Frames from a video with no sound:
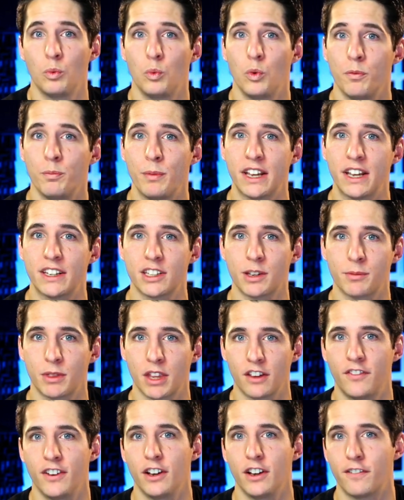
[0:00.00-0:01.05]
will make
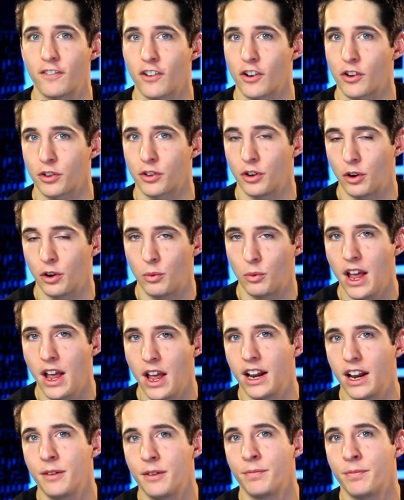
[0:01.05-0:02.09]
something feel further
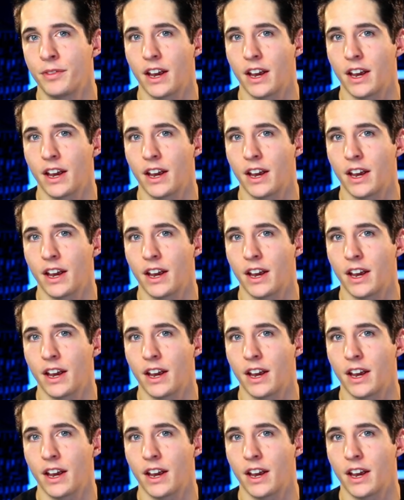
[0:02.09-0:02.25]
away.